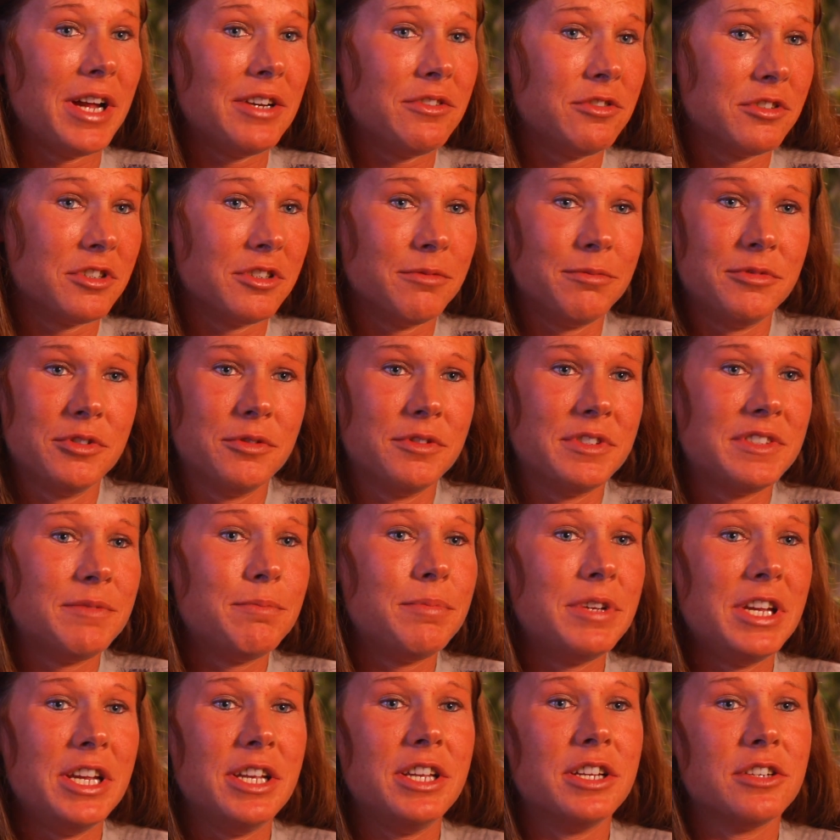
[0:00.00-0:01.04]
took him to his
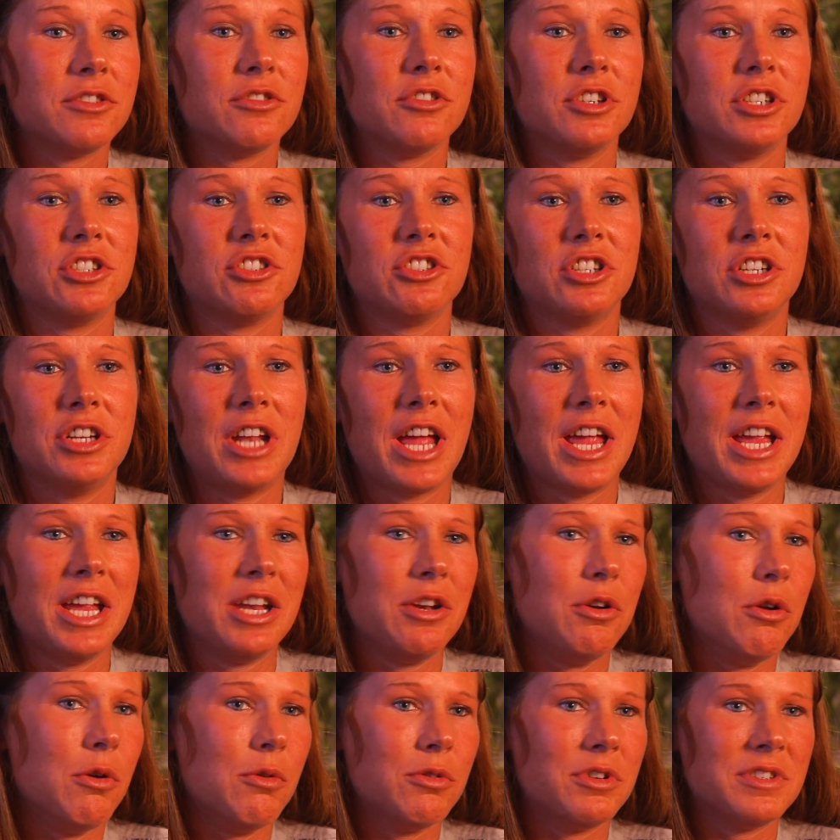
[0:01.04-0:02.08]
pediatrician. I
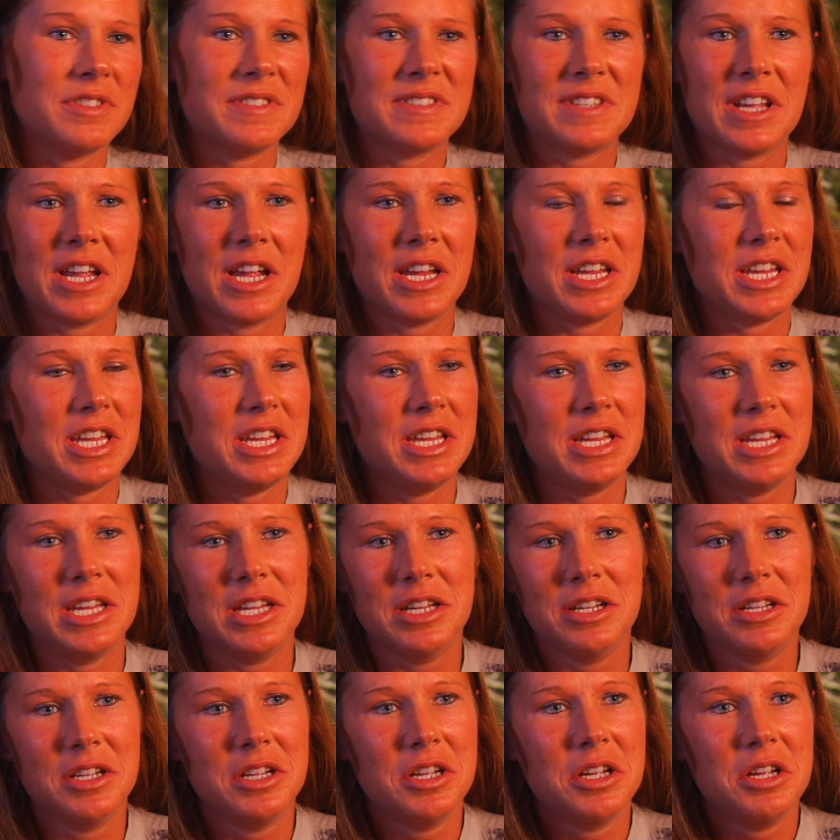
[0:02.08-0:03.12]
had noticed that
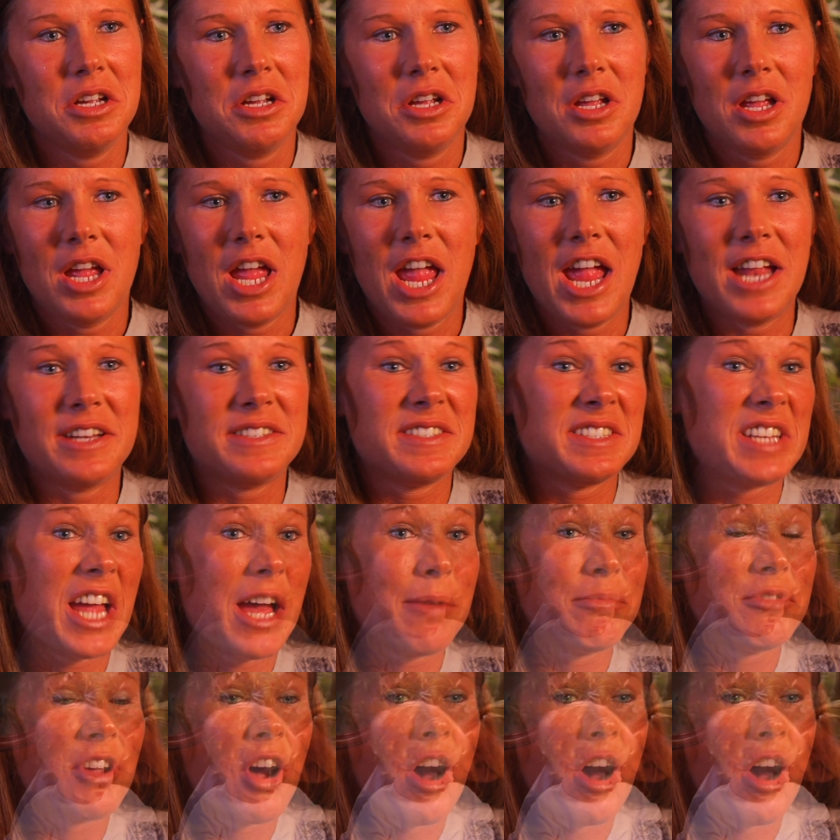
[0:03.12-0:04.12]
he had stopped